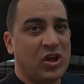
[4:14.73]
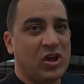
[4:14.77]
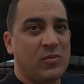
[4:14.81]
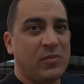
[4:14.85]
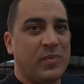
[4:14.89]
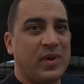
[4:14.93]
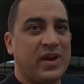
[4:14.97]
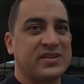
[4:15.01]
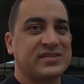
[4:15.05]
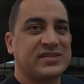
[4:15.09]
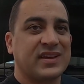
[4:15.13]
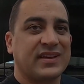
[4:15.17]

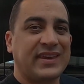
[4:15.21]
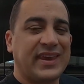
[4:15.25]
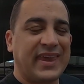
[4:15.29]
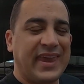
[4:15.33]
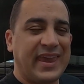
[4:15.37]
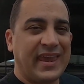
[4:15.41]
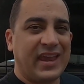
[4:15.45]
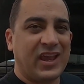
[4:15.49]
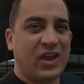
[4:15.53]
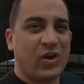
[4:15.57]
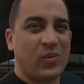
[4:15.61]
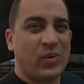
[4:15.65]
because it
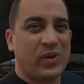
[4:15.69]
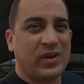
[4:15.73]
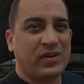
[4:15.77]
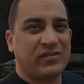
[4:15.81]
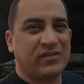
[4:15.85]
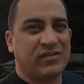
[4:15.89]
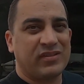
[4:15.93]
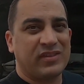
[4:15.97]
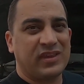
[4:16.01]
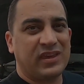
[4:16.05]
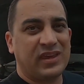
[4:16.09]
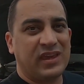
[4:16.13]
can't go
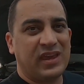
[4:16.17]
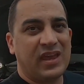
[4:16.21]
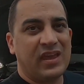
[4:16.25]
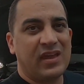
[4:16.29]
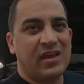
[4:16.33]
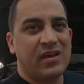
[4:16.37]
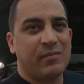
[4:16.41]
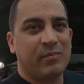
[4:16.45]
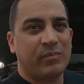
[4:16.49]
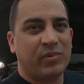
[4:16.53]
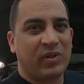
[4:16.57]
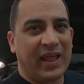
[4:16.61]
into the
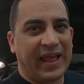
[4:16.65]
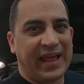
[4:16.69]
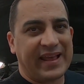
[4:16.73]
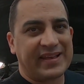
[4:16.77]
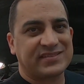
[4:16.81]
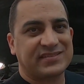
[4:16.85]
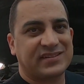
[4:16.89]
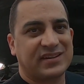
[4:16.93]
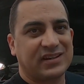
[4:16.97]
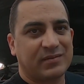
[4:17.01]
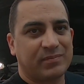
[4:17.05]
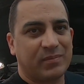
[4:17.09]

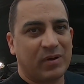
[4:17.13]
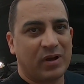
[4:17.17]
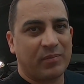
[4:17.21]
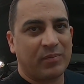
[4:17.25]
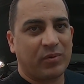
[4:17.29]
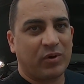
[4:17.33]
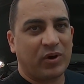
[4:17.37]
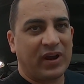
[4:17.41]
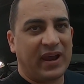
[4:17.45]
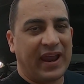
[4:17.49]
plastic bumper.